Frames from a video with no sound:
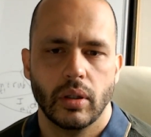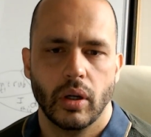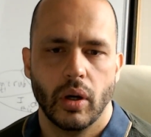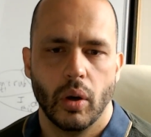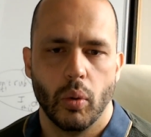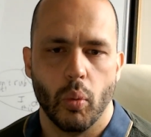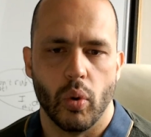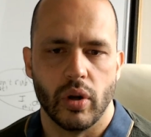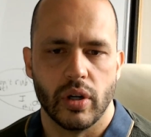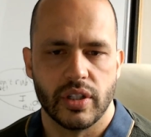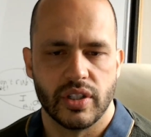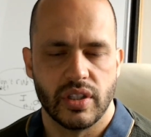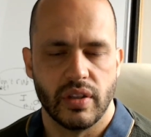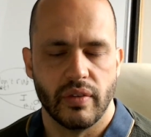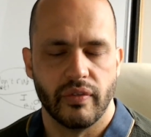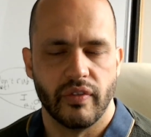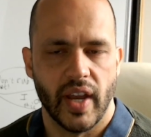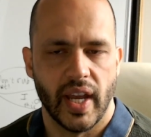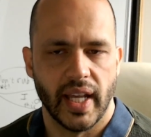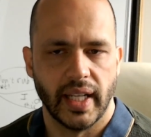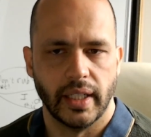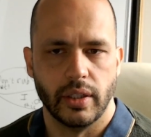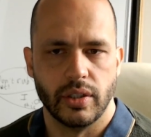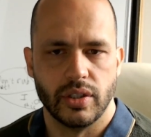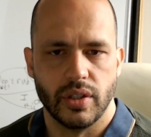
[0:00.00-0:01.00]
What's the
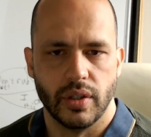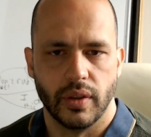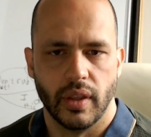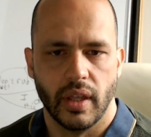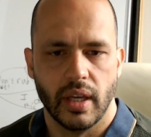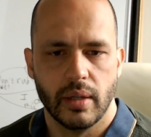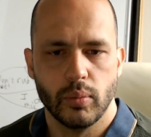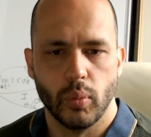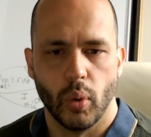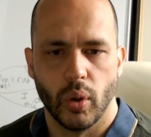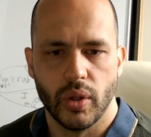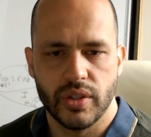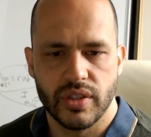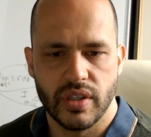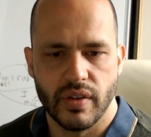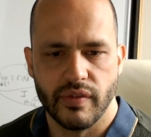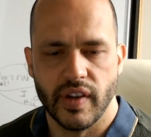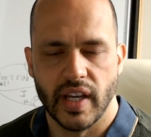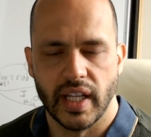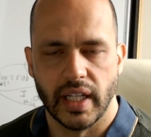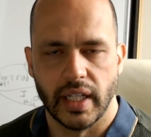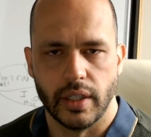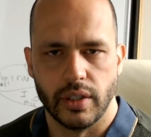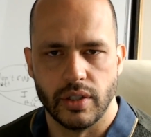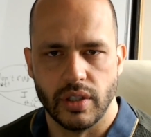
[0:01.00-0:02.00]
value to them? What's the
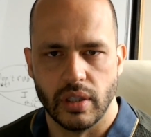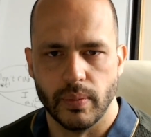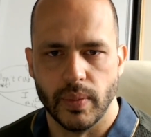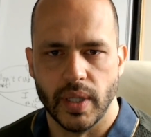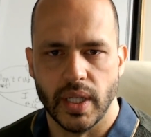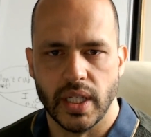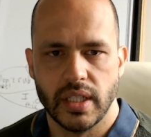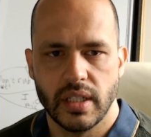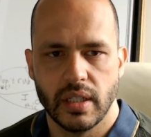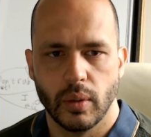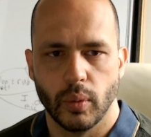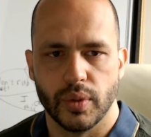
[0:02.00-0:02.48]
value to the meeting?